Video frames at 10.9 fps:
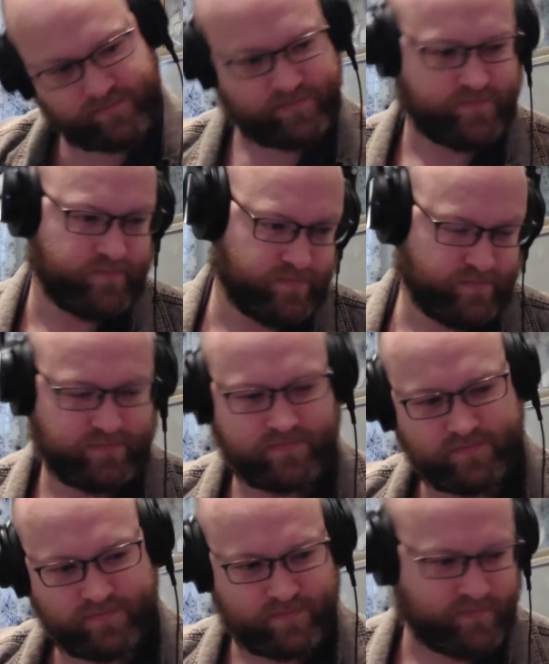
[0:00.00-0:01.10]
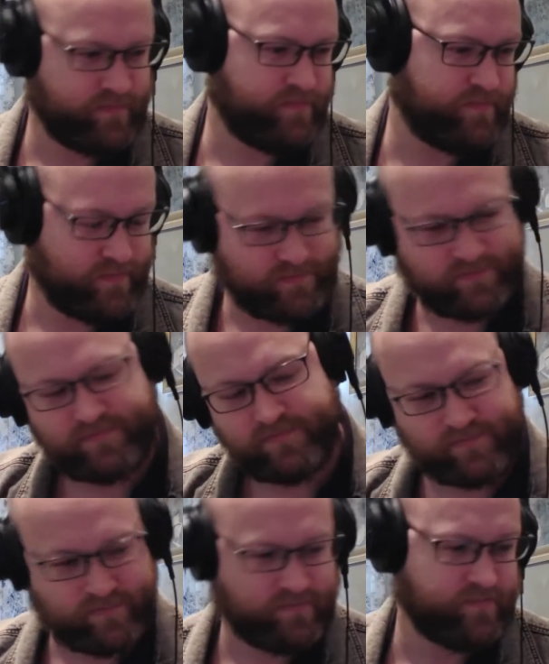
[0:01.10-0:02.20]

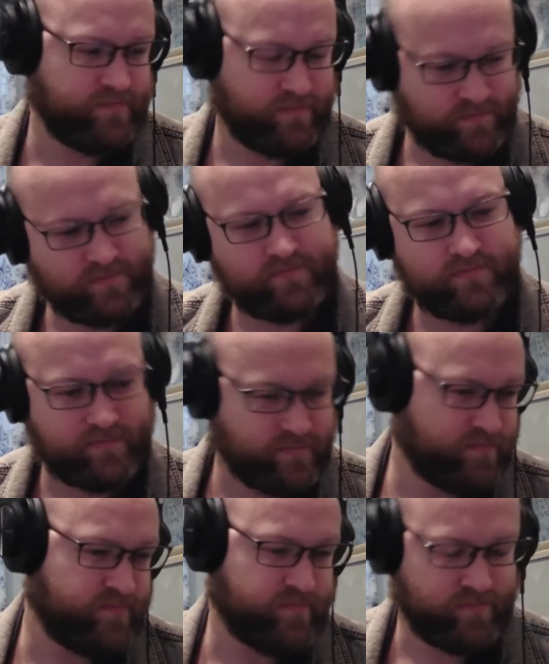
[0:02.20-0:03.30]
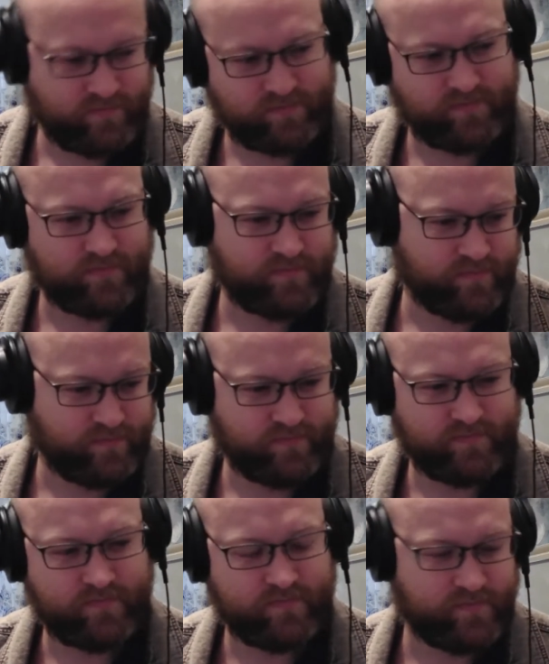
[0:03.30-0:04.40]

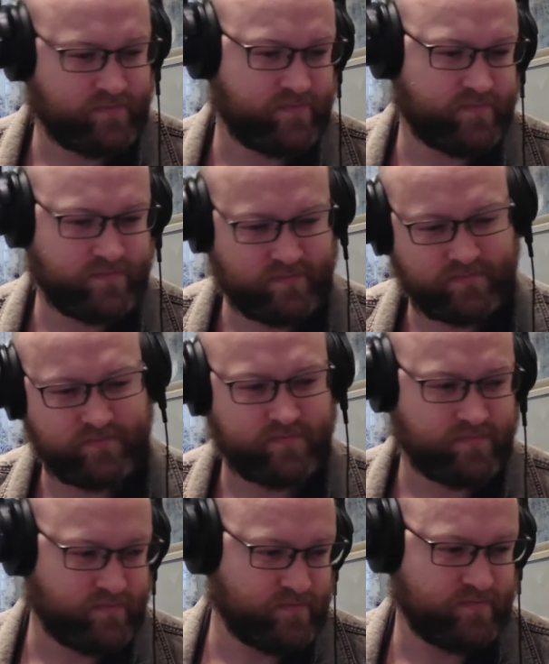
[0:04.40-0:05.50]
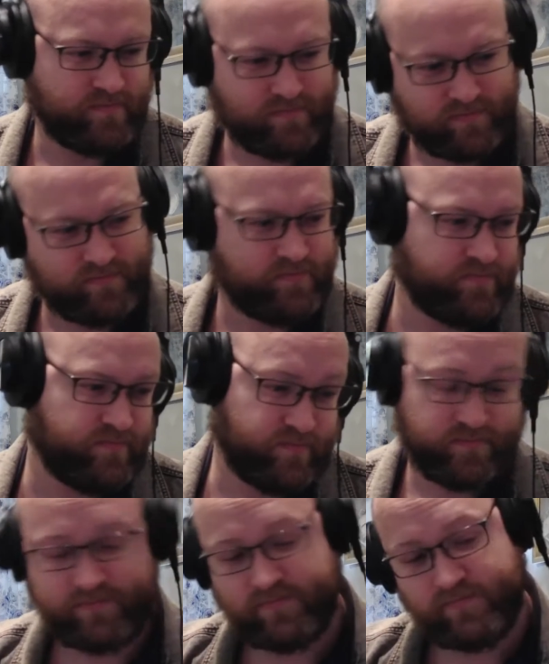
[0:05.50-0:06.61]

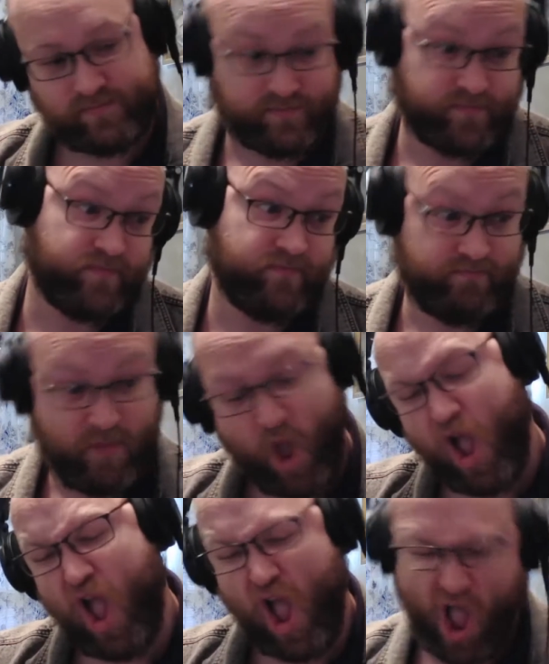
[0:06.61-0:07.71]
Nothing is said.